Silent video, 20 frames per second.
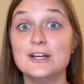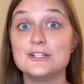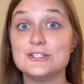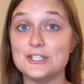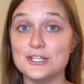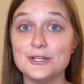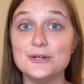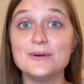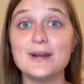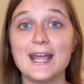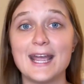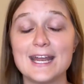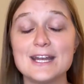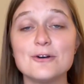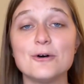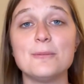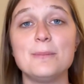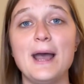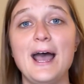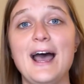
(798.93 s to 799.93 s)
2
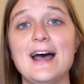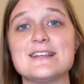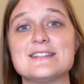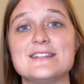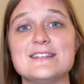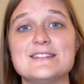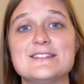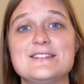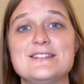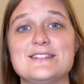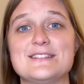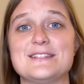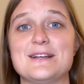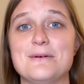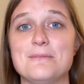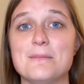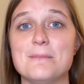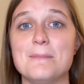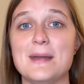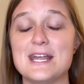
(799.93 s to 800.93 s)
annual passes to
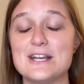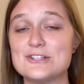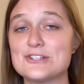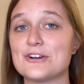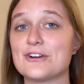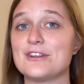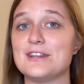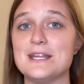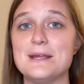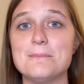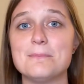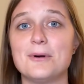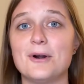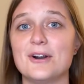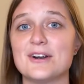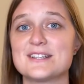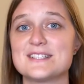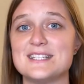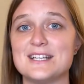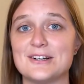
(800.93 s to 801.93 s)
some major theme
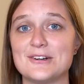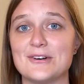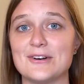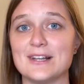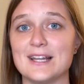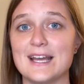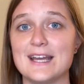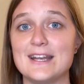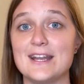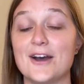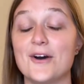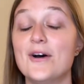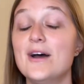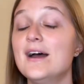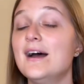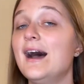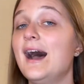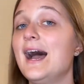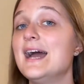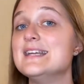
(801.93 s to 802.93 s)
parks here in Orlando,
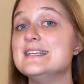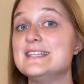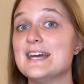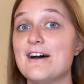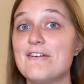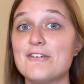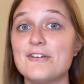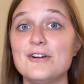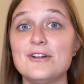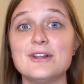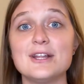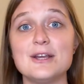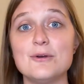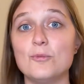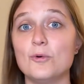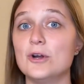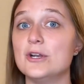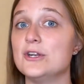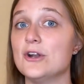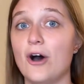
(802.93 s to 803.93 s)
I definitely
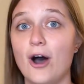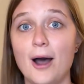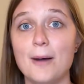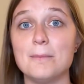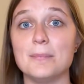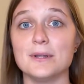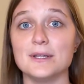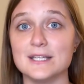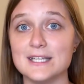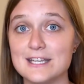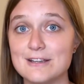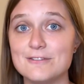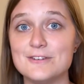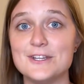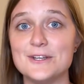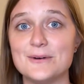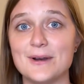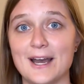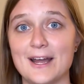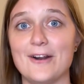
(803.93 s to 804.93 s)
would not believe
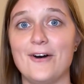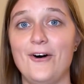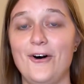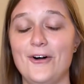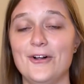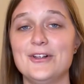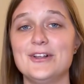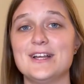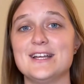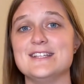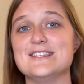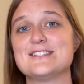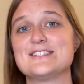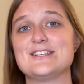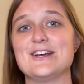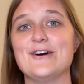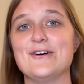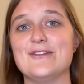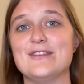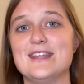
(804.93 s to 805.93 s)
you at all. And
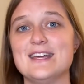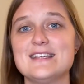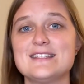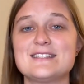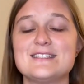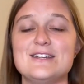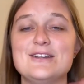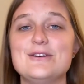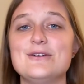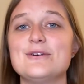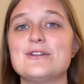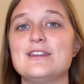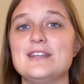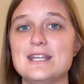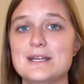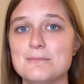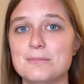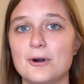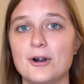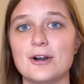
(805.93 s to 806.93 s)
so this new
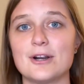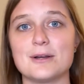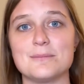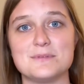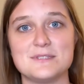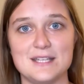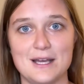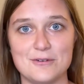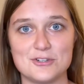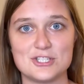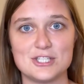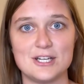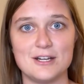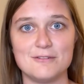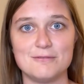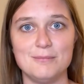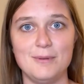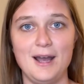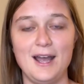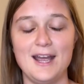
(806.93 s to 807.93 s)
theme park obsession
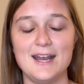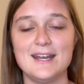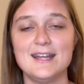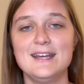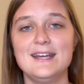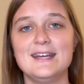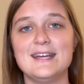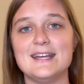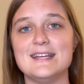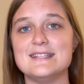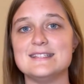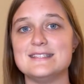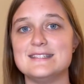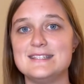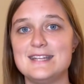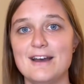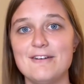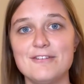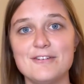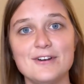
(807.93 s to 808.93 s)
of mine is
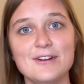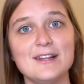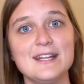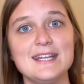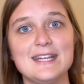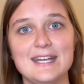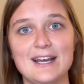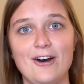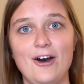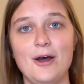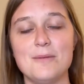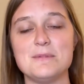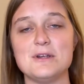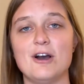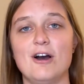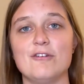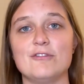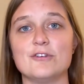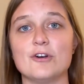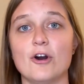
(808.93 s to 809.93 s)
definitely caught me
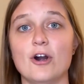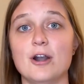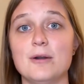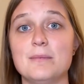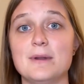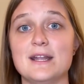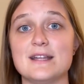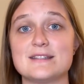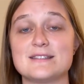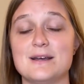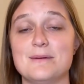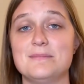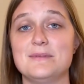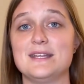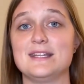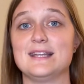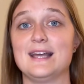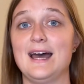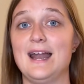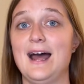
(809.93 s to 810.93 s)
off guard, but it's
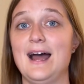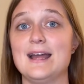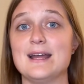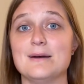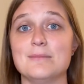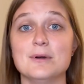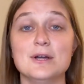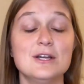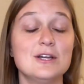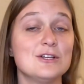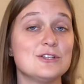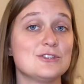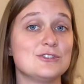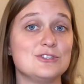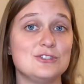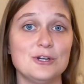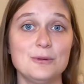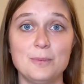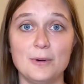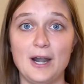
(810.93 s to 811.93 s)
something that I am
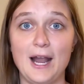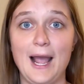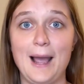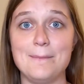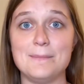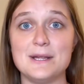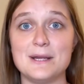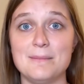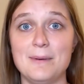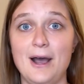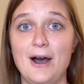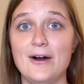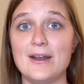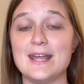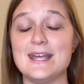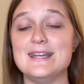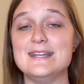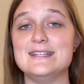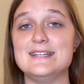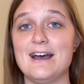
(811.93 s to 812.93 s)
super happy about
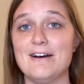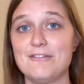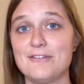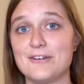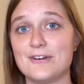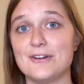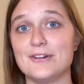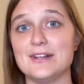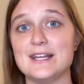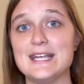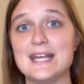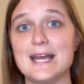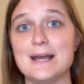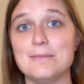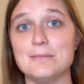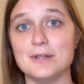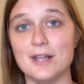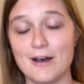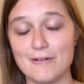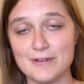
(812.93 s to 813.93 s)
and definitely
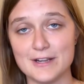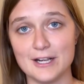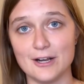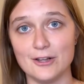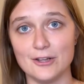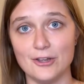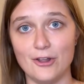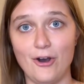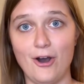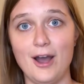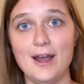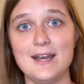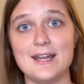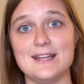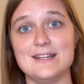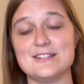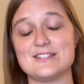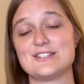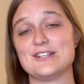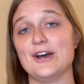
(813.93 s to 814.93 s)
am loving a lot.
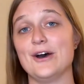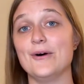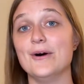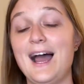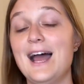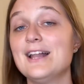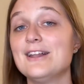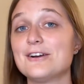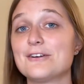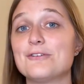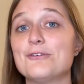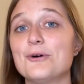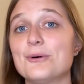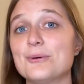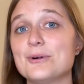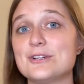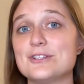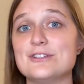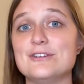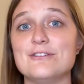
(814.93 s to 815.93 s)
And so I look
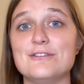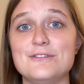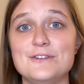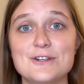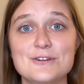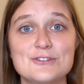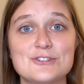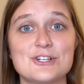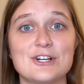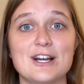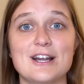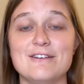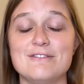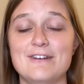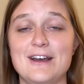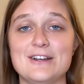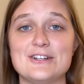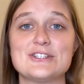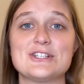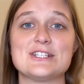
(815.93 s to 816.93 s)
forward to future
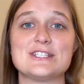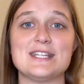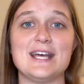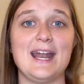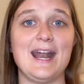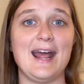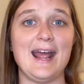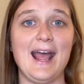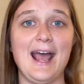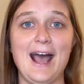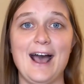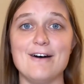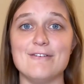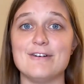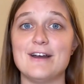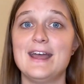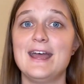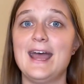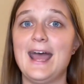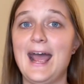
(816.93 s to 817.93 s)
adventures that I have
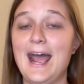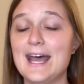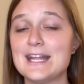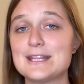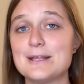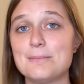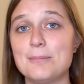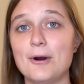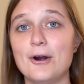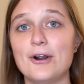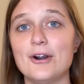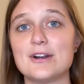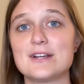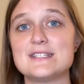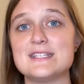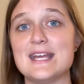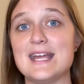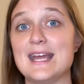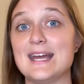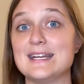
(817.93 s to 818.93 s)
at the
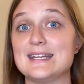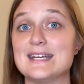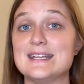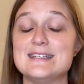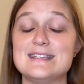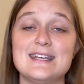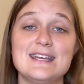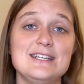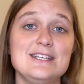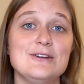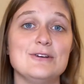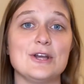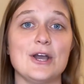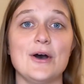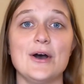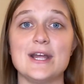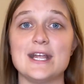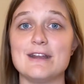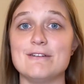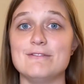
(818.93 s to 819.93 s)
parks and continue
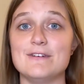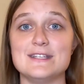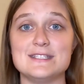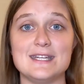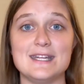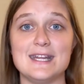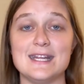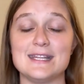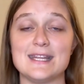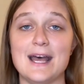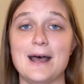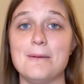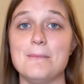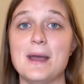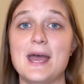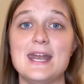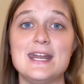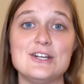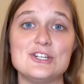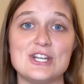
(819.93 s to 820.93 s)
going and visiting them
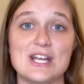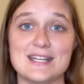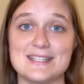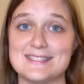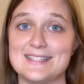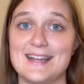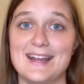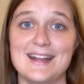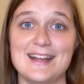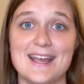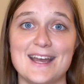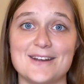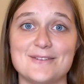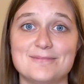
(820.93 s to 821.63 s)
any chance that I get.